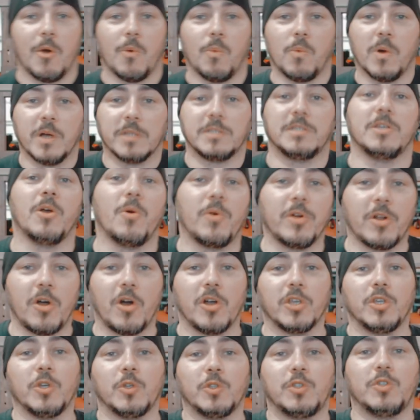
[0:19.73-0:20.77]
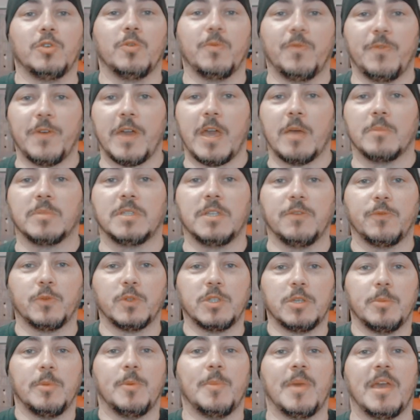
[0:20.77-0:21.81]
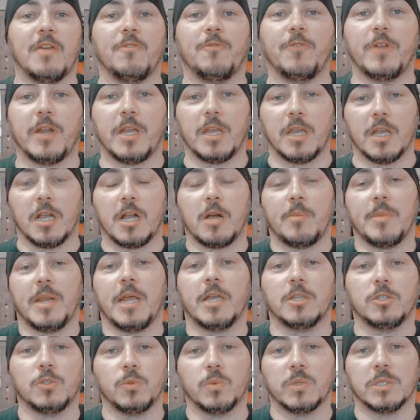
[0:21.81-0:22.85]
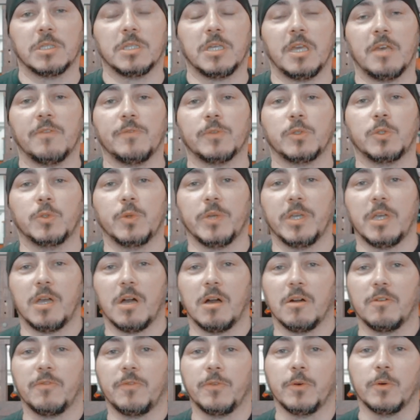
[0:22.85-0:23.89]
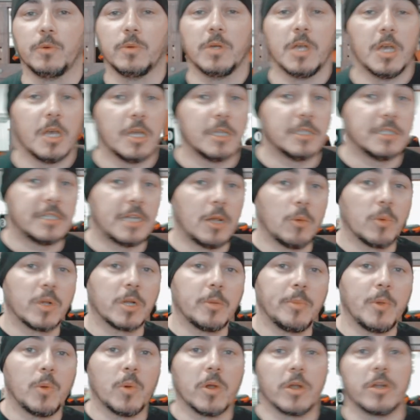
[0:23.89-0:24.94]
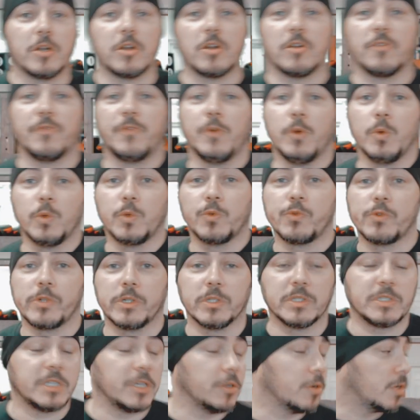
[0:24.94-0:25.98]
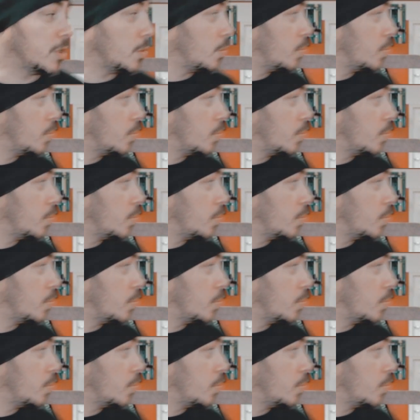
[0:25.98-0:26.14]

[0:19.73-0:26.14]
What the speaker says: What's going on, YouTube fam? Sifu Jimmy Manfredy here, coming at you once again for Street Kung Fu. Today we're going to be working on a few drills here on